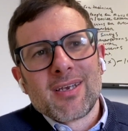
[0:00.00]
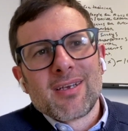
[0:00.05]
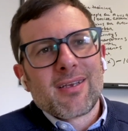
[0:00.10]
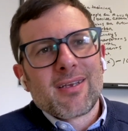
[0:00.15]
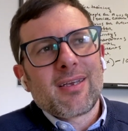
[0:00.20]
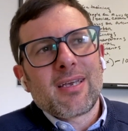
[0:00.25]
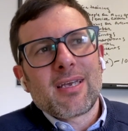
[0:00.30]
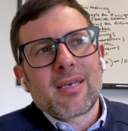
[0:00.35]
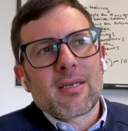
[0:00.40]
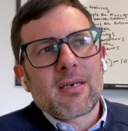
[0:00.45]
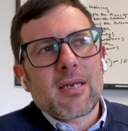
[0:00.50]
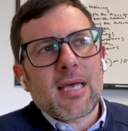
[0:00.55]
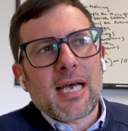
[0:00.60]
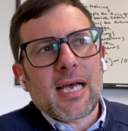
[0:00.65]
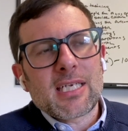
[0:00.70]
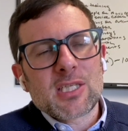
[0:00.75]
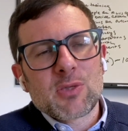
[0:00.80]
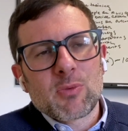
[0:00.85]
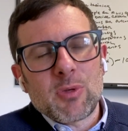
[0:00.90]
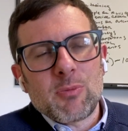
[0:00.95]
And
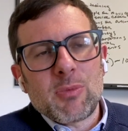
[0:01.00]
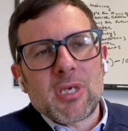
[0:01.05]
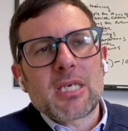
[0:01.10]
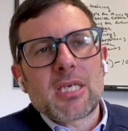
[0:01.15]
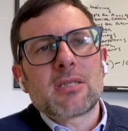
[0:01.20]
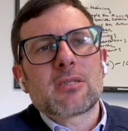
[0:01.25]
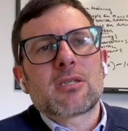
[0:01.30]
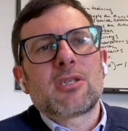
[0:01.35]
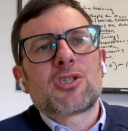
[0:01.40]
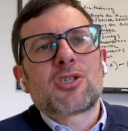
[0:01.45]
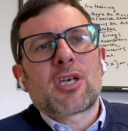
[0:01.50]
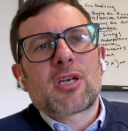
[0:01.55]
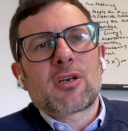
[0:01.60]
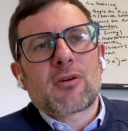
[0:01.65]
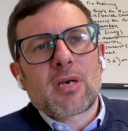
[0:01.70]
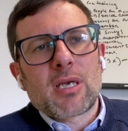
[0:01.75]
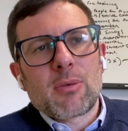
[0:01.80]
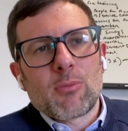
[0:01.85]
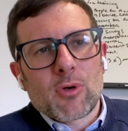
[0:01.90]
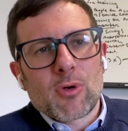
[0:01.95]
as we begin to
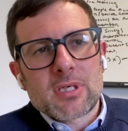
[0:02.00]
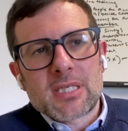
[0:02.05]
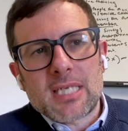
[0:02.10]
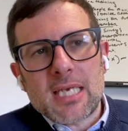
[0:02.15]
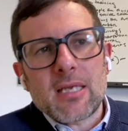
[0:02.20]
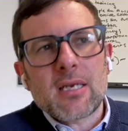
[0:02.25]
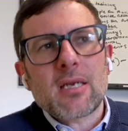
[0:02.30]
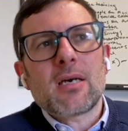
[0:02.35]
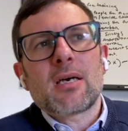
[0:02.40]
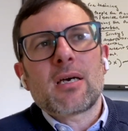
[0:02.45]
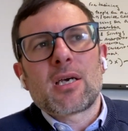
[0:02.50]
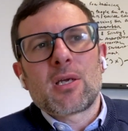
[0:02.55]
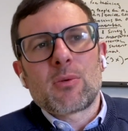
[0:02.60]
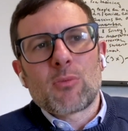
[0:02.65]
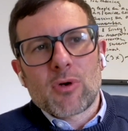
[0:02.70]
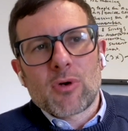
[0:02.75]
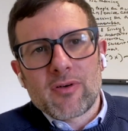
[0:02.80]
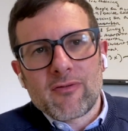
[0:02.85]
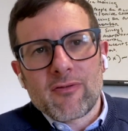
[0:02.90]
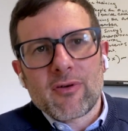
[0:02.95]
generate more data and
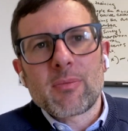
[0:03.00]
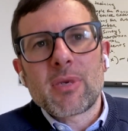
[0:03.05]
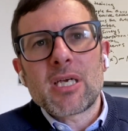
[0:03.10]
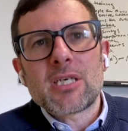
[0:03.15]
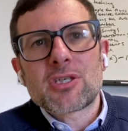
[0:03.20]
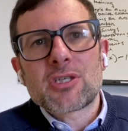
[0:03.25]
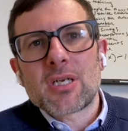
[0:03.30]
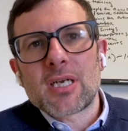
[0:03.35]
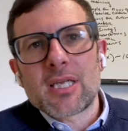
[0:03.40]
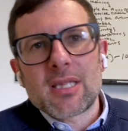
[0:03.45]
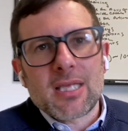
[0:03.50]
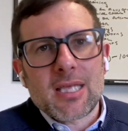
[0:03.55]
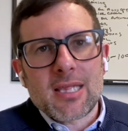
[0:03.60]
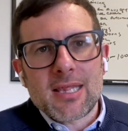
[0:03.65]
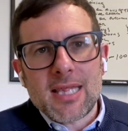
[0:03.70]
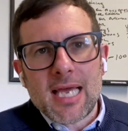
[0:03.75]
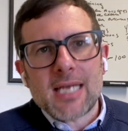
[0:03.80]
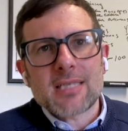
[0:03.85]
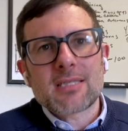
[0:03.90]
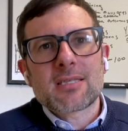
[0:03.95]
more information, I think
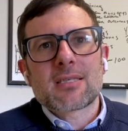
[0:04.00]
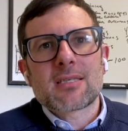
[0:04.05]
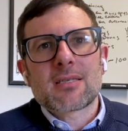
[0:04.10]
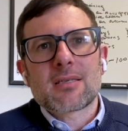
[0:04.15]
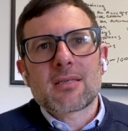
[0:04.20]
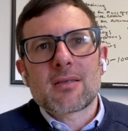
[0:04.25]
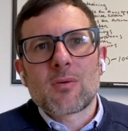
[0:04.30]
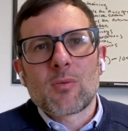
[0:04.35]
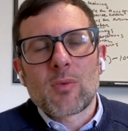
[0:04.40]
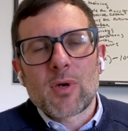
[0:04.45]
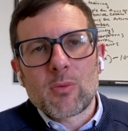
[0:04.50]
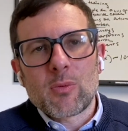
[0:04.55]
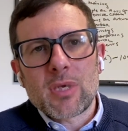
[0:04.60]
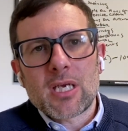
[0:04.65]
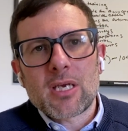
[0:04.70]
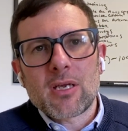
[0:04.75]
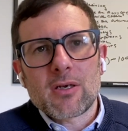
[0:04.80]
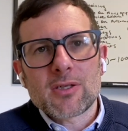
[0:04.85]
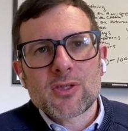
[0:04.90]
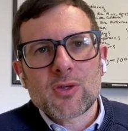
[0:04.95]
that's when we
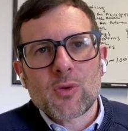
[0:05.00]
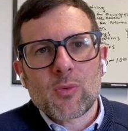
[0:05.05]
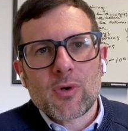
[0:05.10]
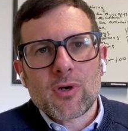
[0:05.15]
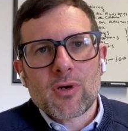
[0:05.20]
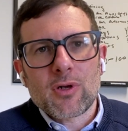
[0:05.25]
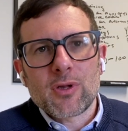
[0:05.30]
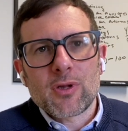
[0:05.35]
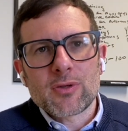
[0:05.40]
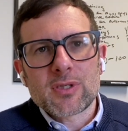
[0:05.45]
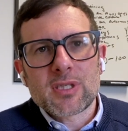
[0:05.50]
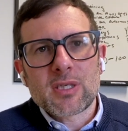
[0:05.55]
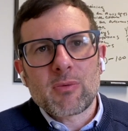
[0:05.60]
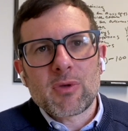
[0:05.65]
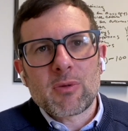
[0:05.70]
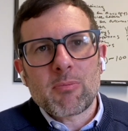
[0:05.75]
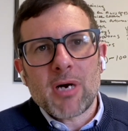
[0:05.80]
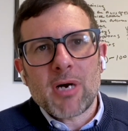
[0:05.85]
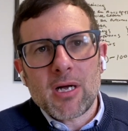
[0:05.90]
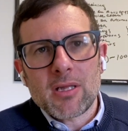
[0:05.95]
can also work closely with
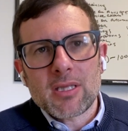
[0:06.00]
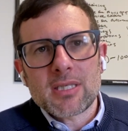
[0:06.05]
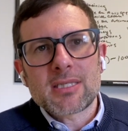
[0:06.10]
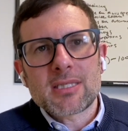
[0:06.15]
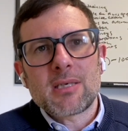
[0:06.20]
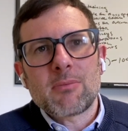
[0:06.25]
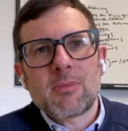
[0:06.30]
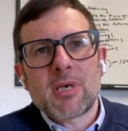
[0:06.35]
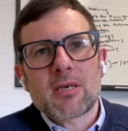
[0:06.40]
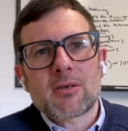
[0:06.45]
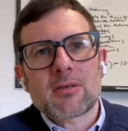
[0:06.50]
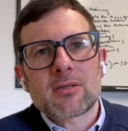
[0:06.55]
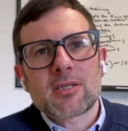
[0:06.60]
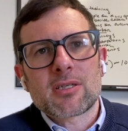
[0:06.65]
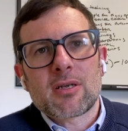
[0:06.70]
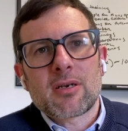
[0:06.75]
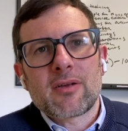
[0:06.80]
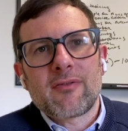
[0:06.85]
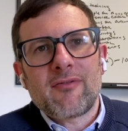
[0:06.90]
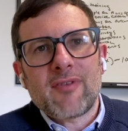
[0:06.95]
policymakers
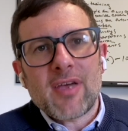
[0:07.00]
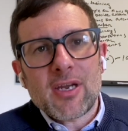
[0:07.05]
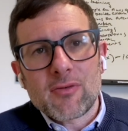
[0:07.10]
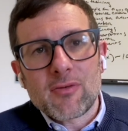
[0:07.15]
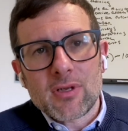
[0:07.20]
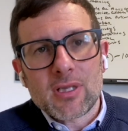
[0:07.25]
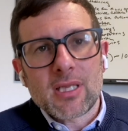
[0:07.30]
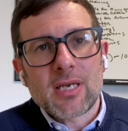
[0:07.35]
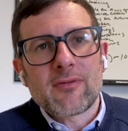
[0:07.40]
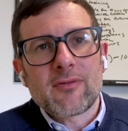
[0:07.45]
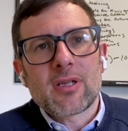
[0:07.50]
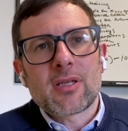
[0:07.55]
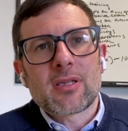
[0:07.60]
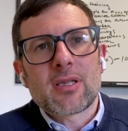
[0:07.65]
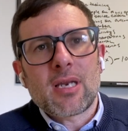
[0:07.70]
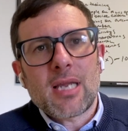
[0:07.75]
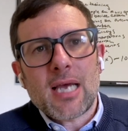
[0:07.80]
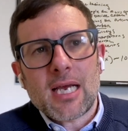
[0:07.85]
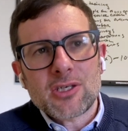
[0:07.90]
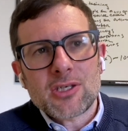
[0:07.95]
on a federal level, on the
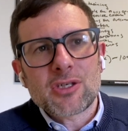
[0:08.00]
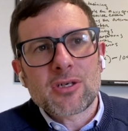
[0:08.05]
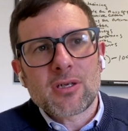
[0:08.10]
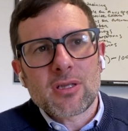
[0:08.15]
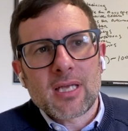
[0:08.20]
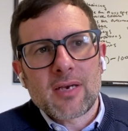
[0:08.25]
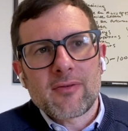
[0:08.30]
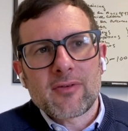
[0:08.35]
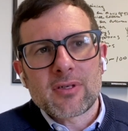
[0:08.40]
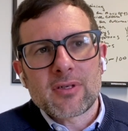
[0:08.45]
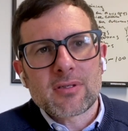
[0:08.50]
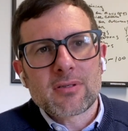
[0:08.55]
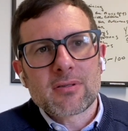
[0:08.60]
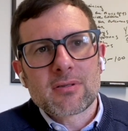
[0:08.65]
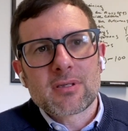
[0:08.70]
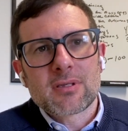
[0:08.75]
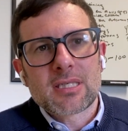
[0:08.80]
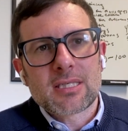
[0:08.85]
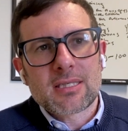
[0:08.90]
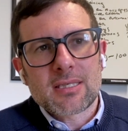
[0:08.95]
national level,
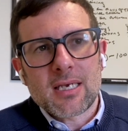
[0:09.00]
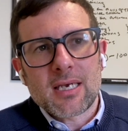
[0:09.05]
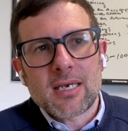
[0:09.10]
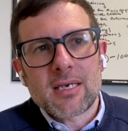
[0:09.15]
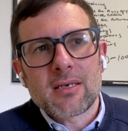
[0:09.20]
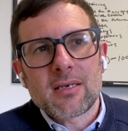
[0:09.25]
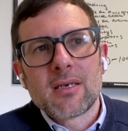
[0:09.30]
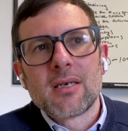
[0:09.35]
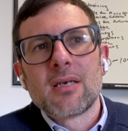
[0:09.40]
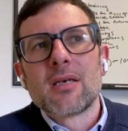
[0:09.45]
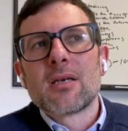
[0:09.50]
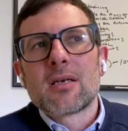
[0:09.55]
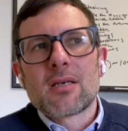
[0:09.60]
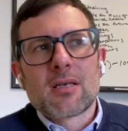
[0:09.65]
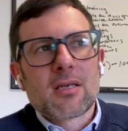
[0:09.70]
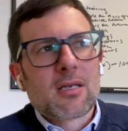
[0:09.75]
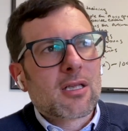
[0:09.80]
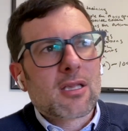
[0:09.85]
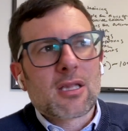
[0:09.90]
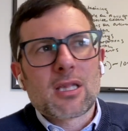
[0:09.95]
to say,
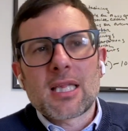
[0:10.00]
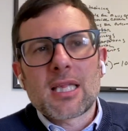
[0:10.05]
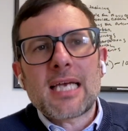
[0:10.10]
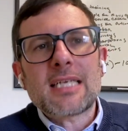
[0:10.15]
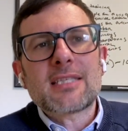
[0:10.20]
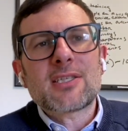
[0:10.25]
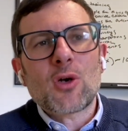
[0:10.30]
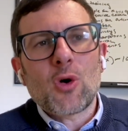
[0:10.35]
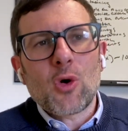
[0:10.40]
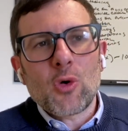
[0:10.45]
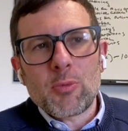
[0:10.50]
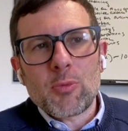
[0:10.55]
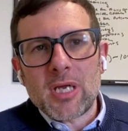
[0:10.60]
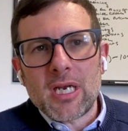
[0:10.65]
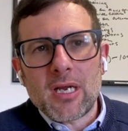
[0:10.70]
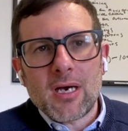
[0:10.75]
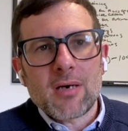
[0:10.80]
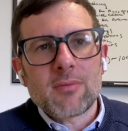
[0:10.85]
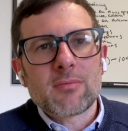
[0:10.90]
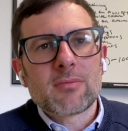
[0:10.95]
let's open
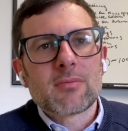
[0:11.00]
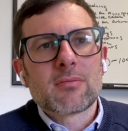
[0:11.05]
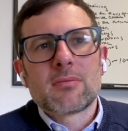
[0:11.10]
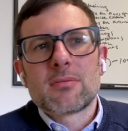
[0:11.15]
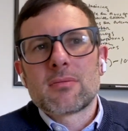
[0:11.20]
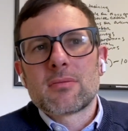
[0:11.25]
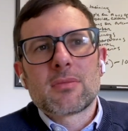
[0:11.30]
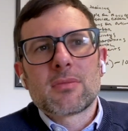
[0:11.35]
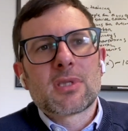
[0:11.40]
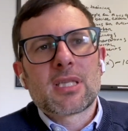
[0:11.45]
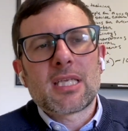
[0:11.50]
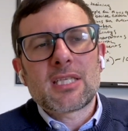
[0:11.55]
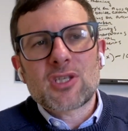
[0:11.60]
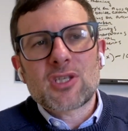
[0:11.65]
up, let's